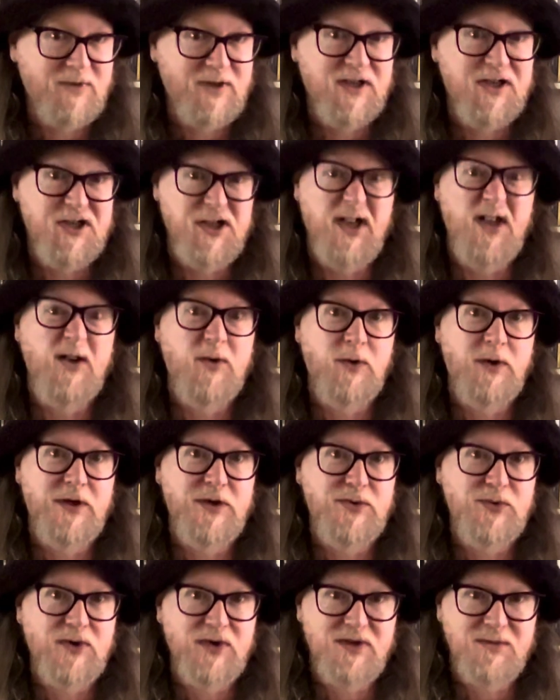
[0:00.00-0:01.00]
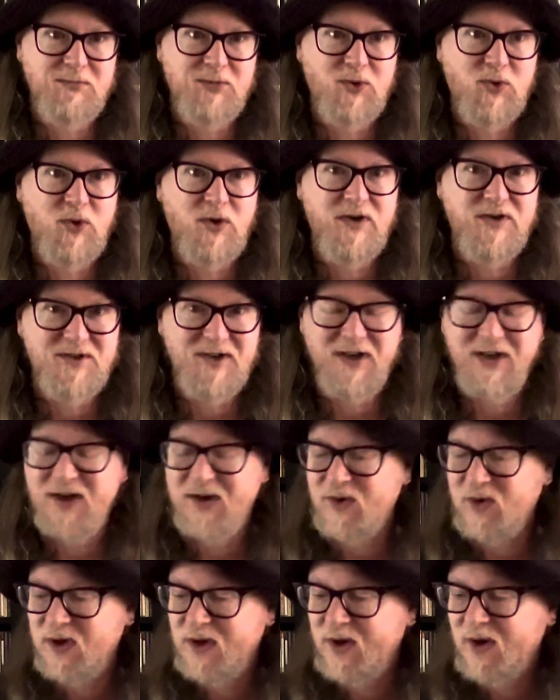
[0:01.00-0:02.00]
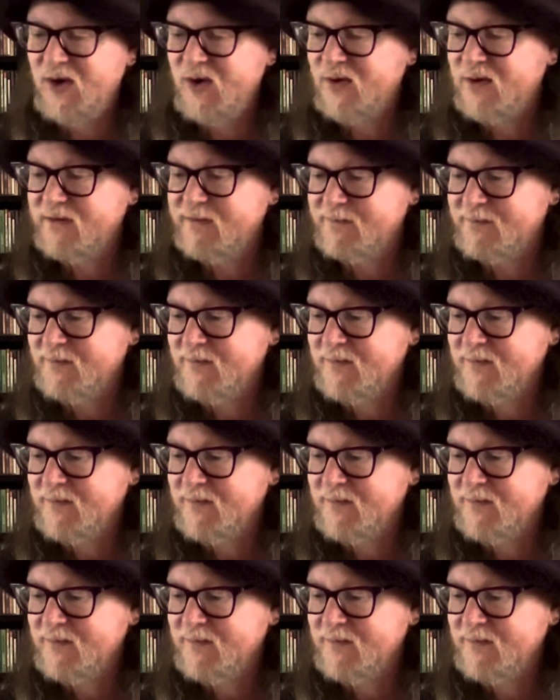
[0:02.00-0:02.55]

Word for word: continuing to explore as I go along.